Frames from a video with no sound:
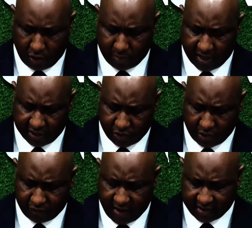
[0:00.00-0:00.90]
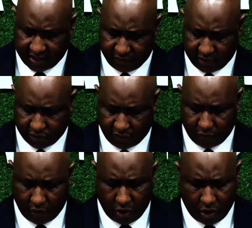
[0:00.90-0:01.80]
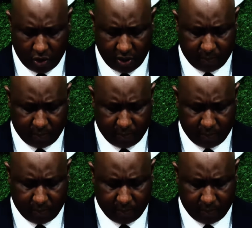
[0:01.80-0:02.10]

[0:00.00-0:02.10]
combination of activities of all